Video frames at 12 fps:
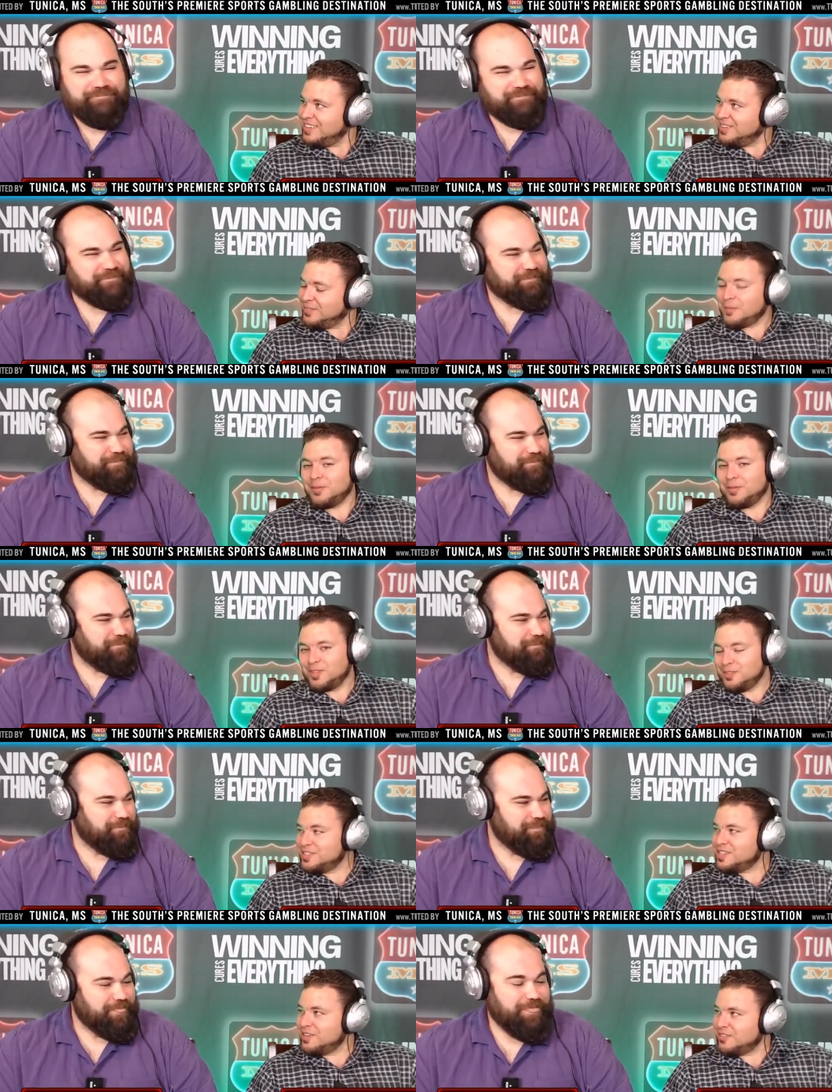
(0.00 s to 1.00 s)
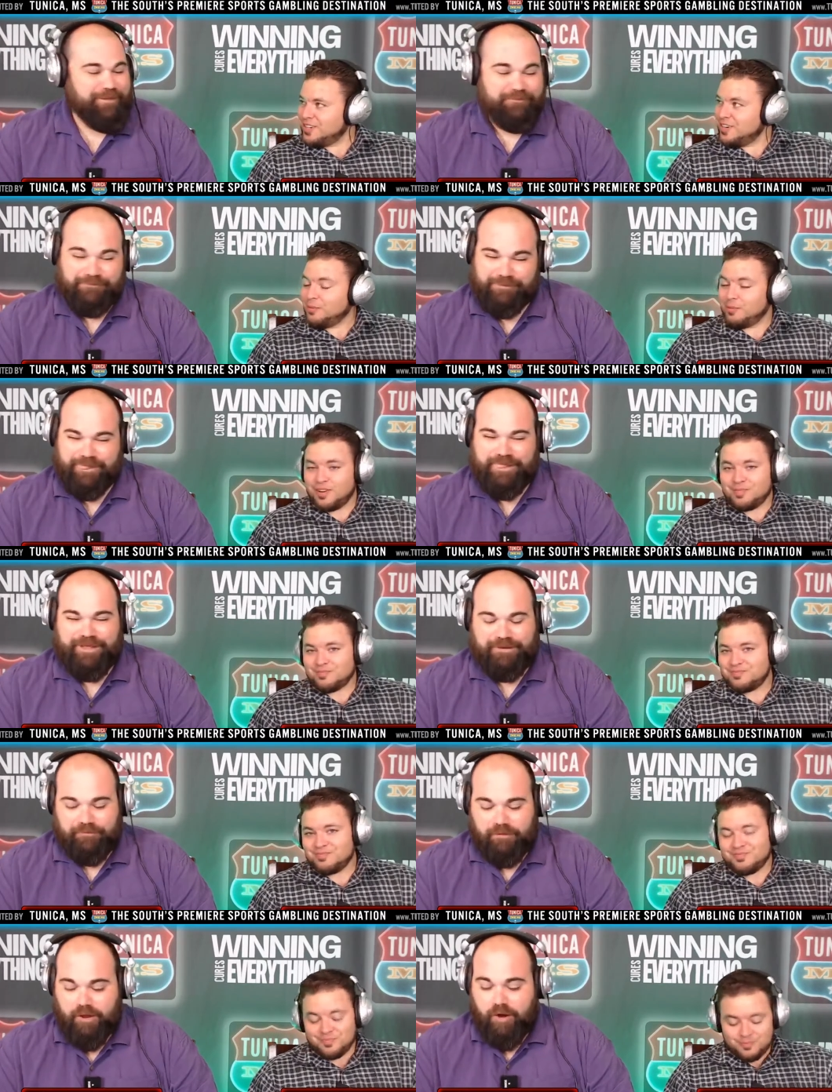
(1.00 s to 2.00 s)
Speaker 1: I mean, we do this every year, but
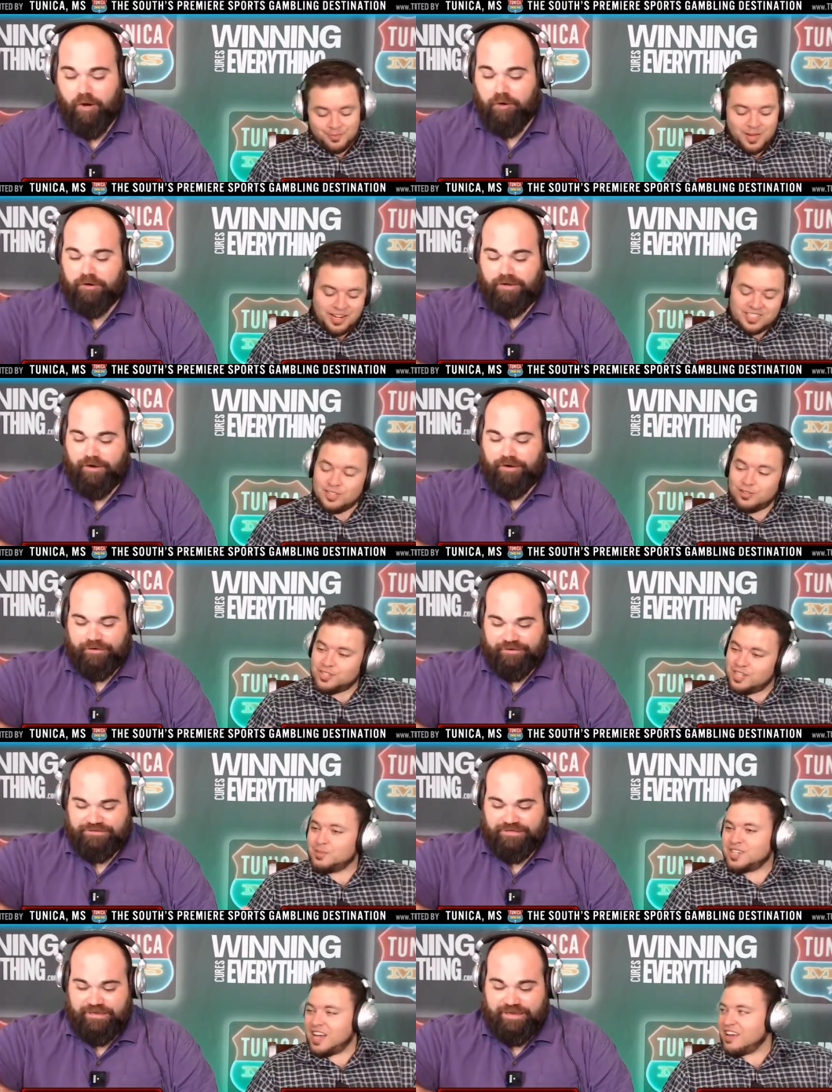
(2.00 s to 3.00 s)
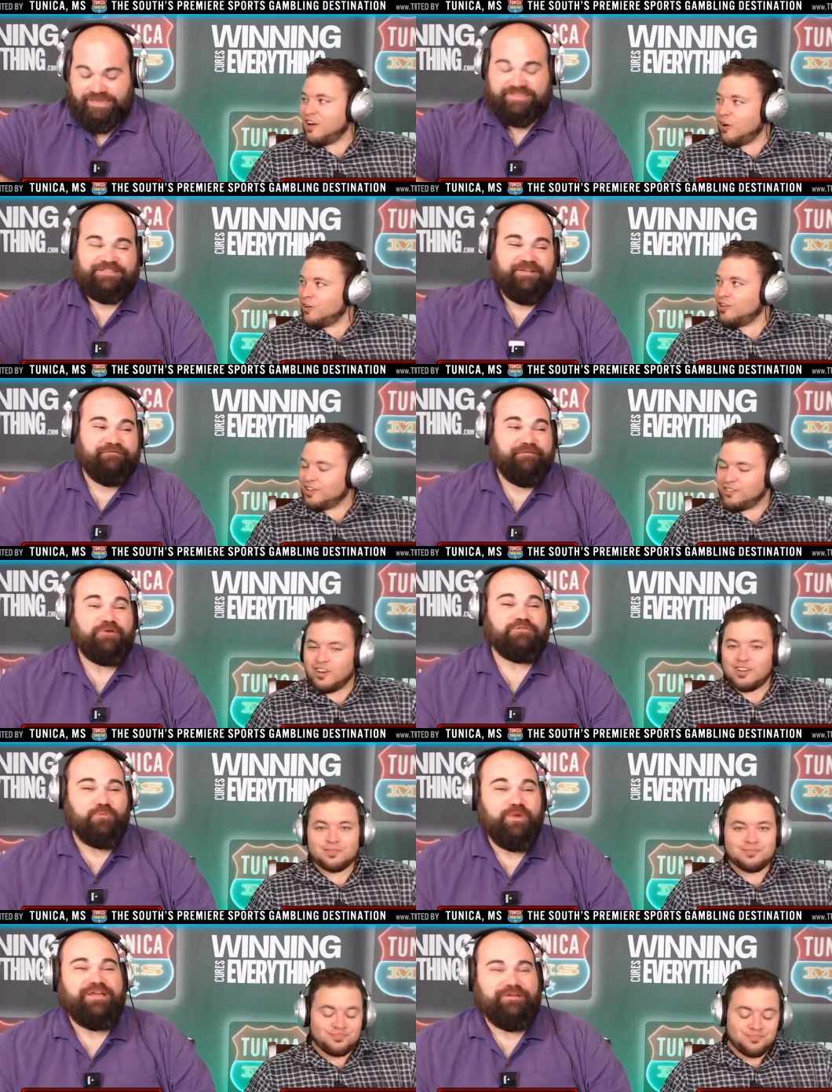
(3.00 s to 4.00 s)
early it still August. seems kind of It's early, the first
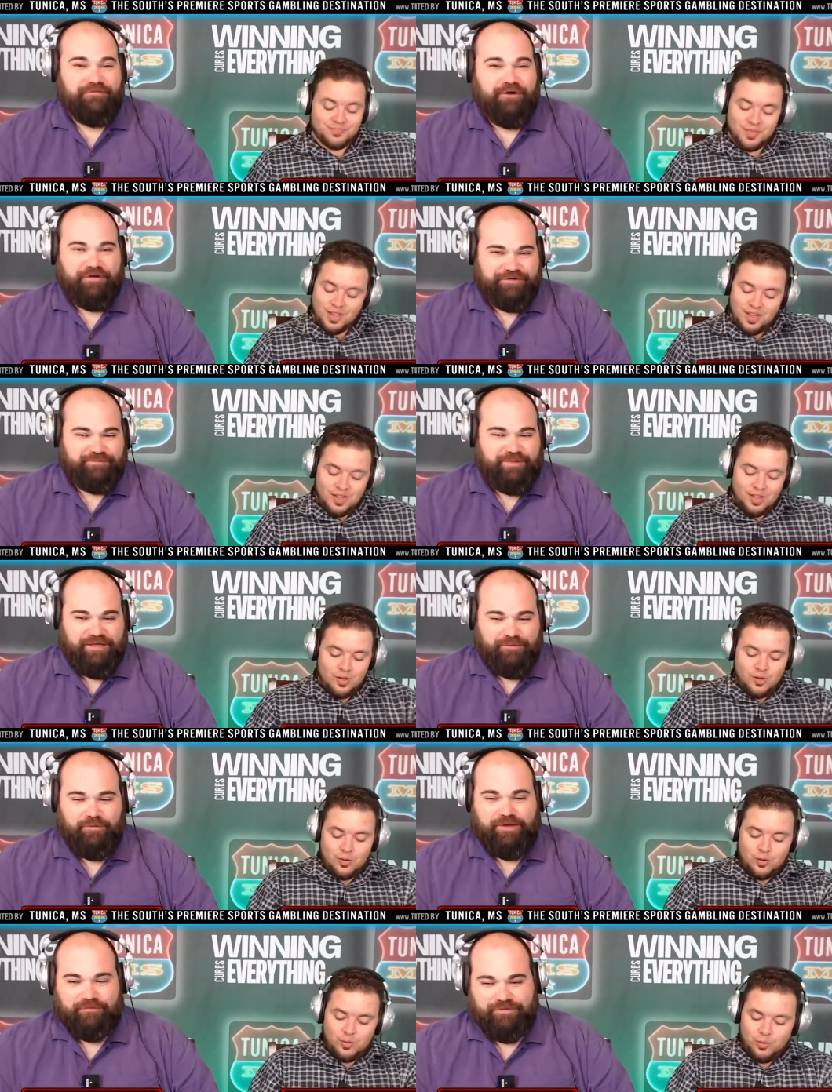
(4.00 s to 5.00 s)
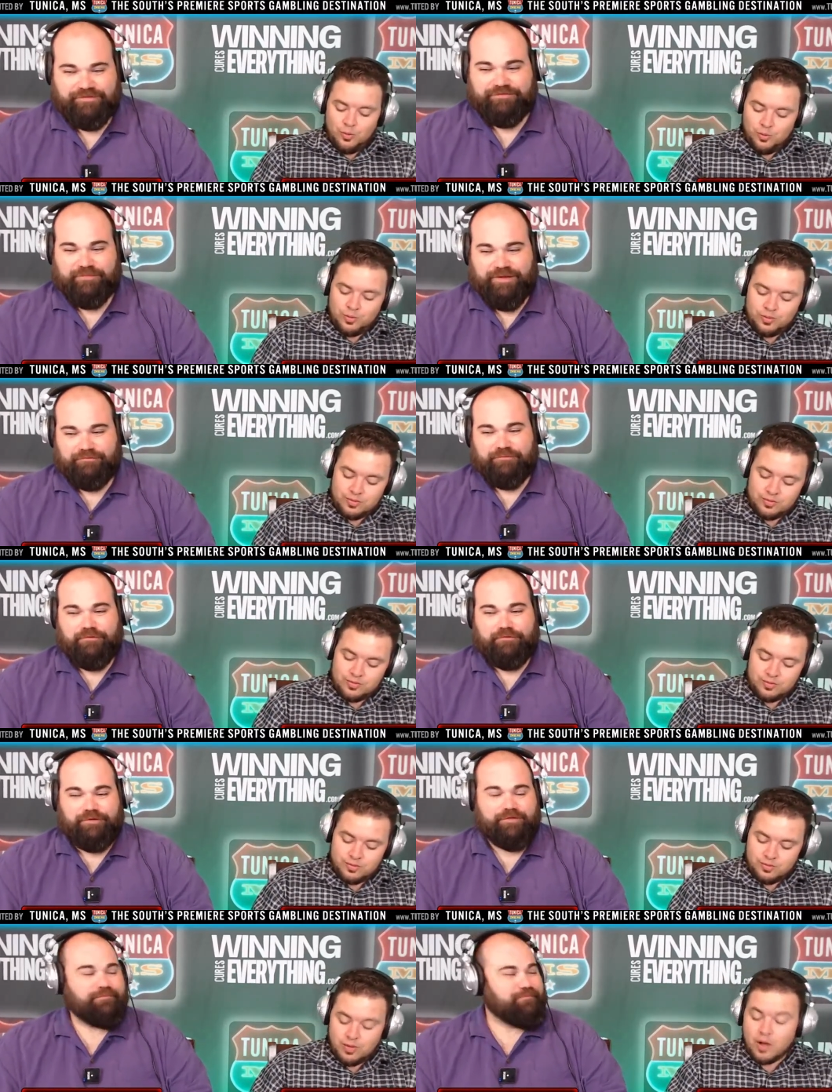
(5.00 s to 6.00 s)
Speaker 2: right? week of August, by the way, when Ooh. this is being
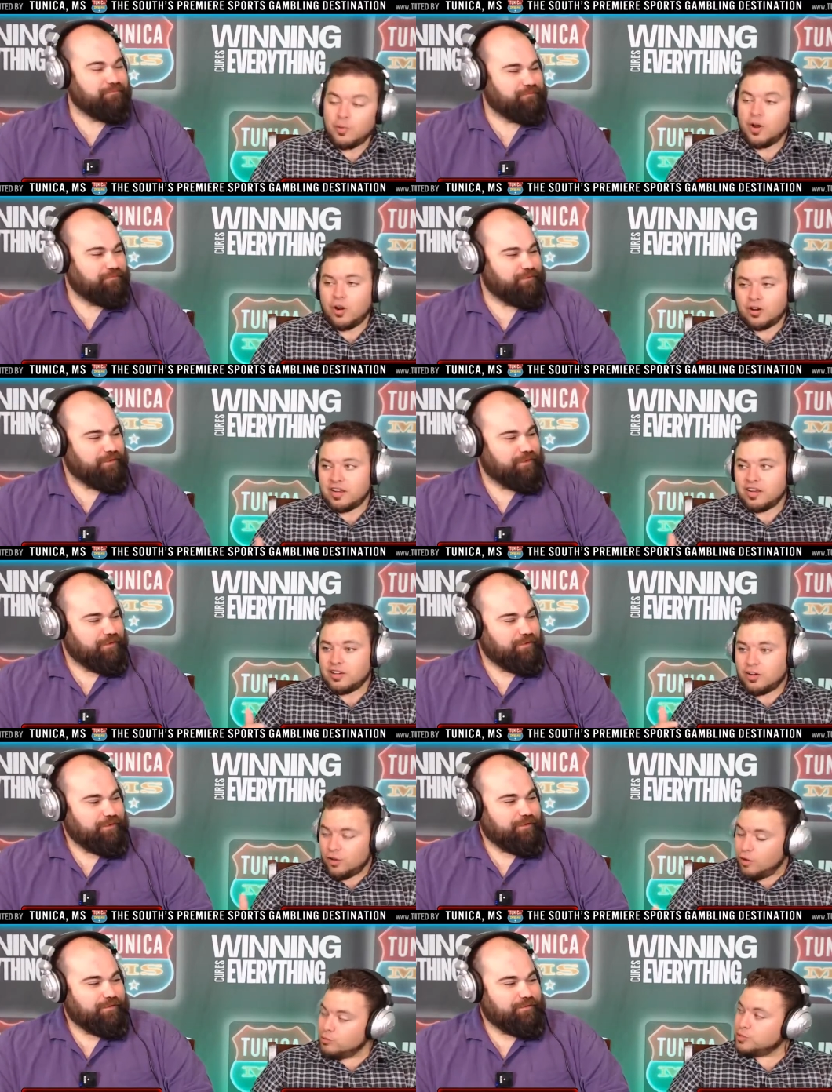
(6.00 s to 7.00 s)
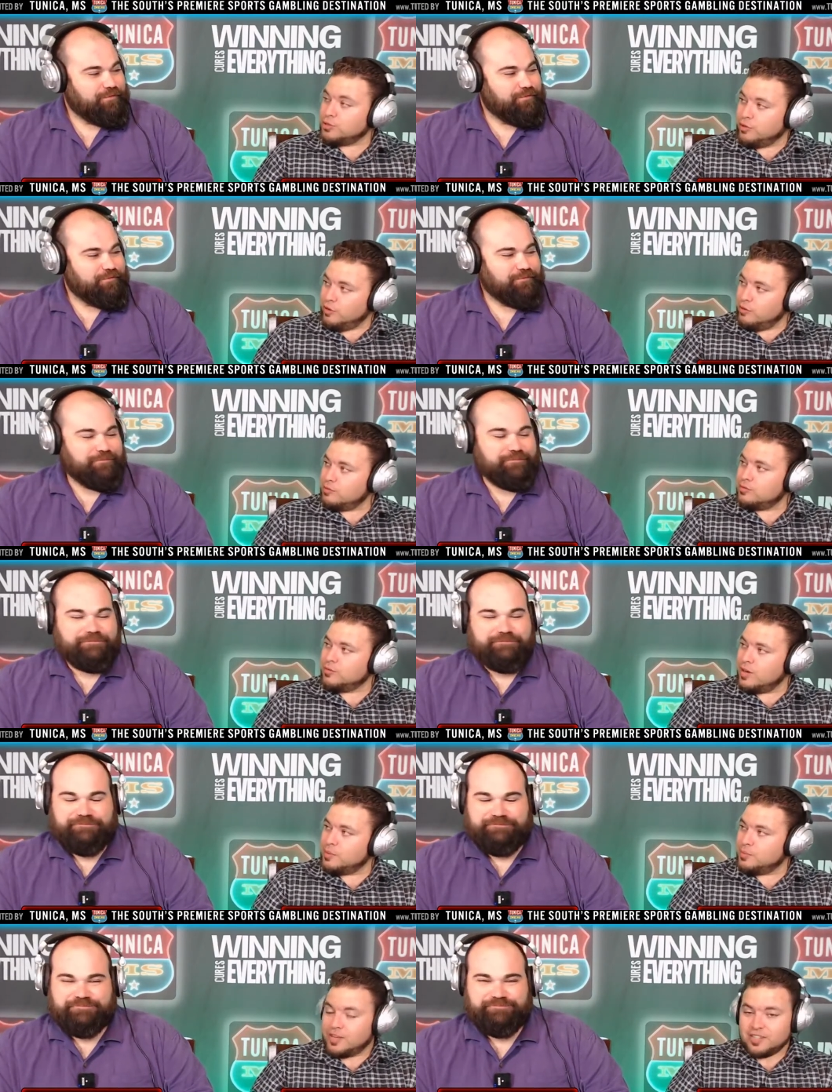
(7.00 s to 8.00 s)
recorded.
Speaker 1: Well, we are getting closer though,
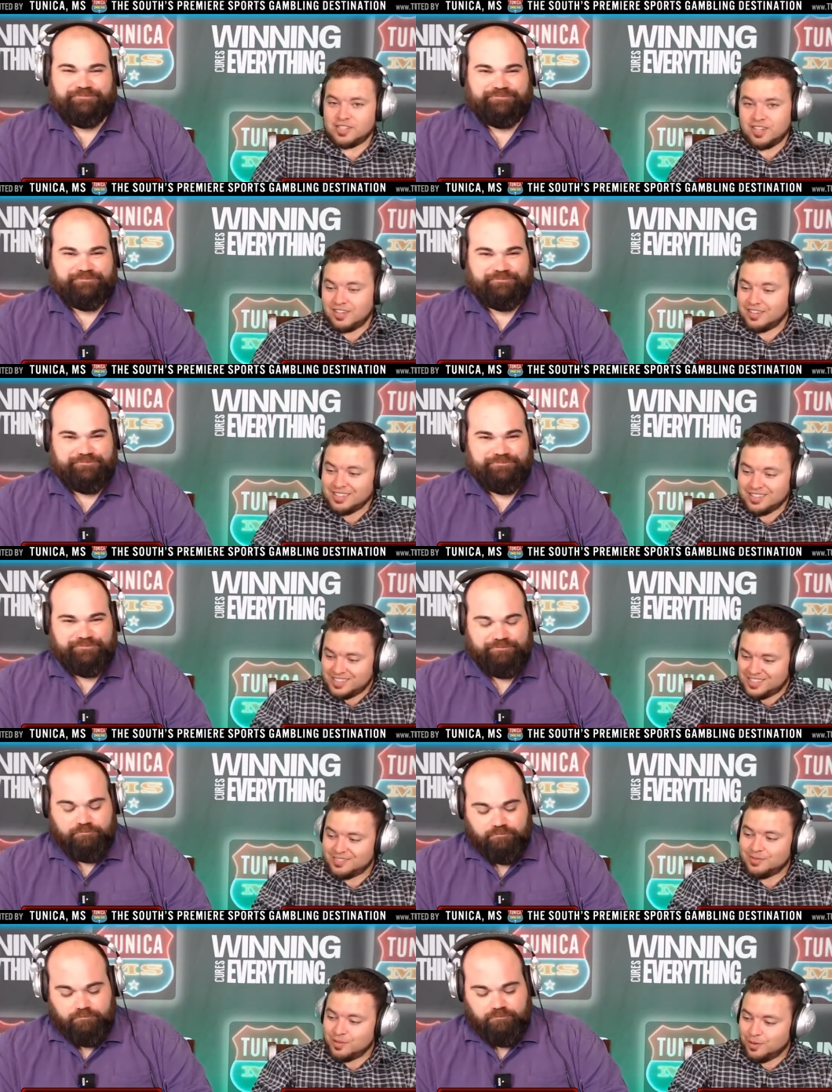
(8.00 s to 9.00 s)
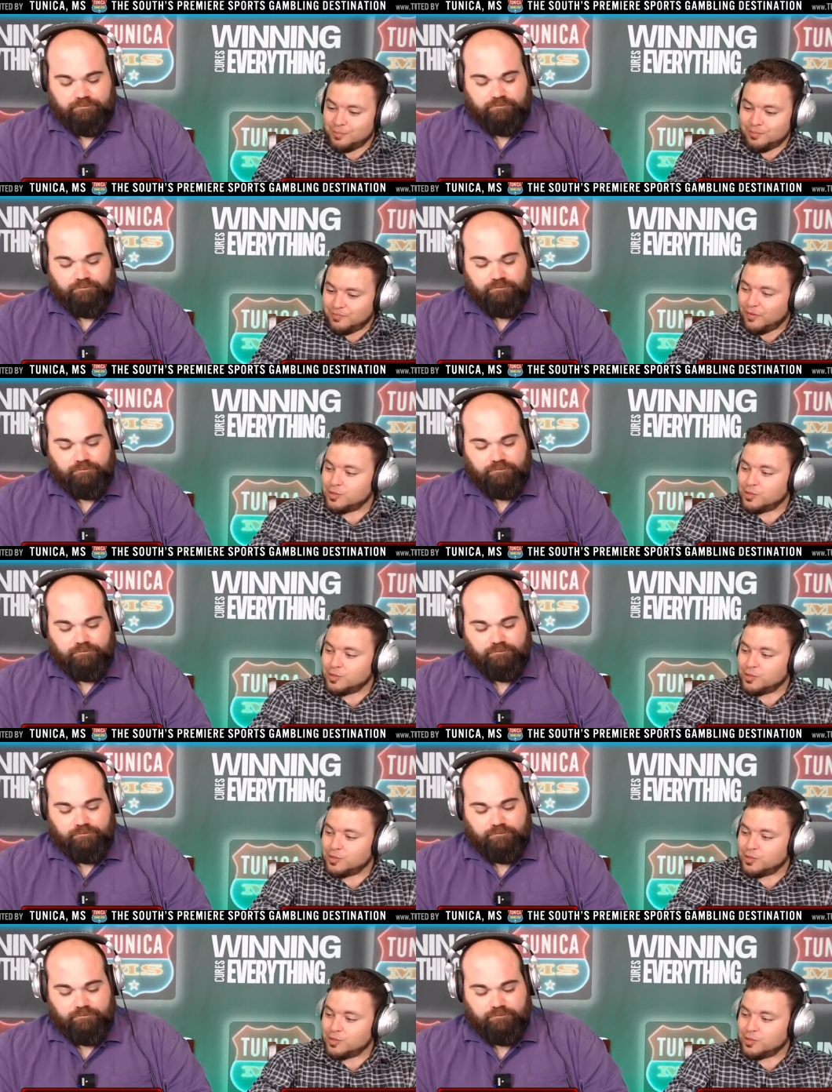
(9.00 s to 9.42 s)
right? Because it's the first